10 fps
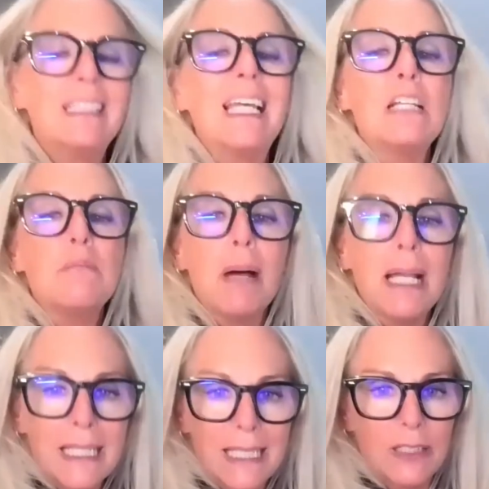
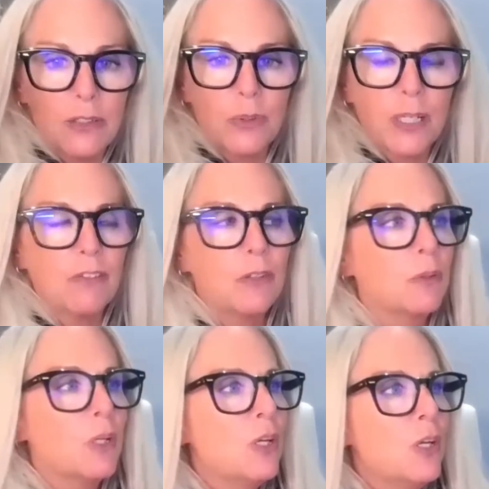like-minded or
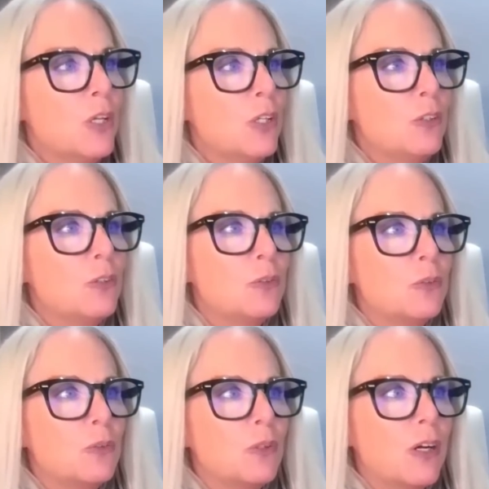whatever,
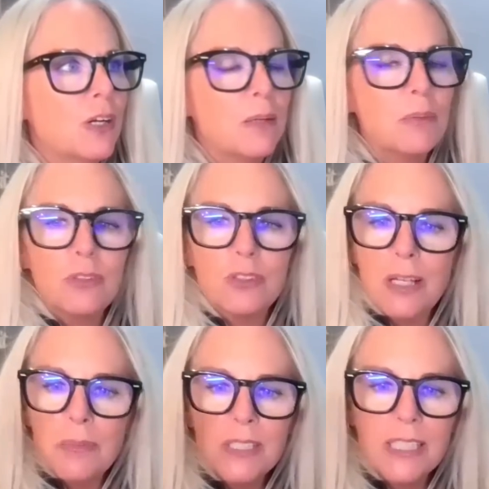you are able to
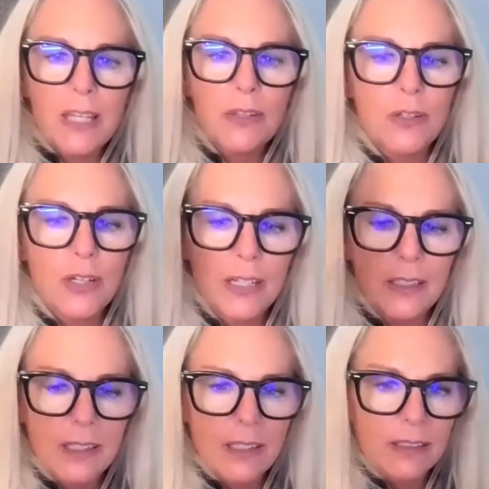come together
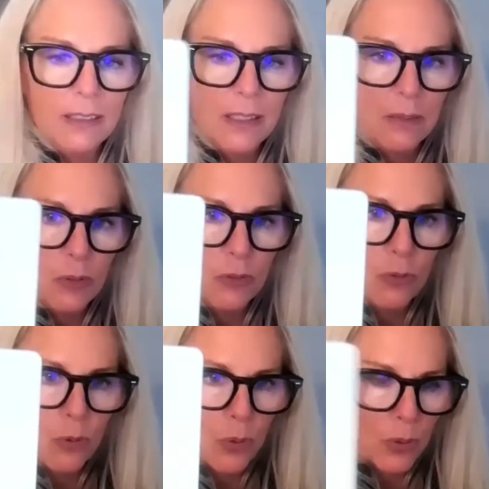and move
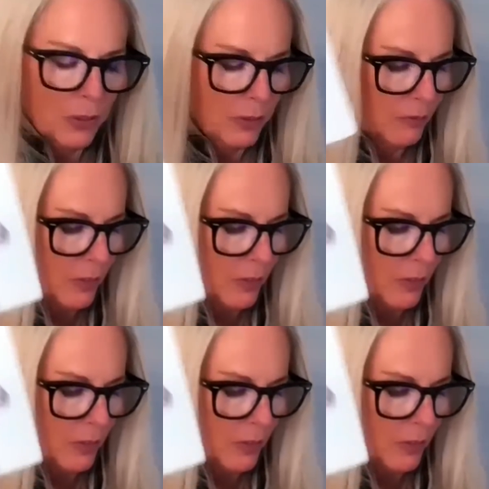forward in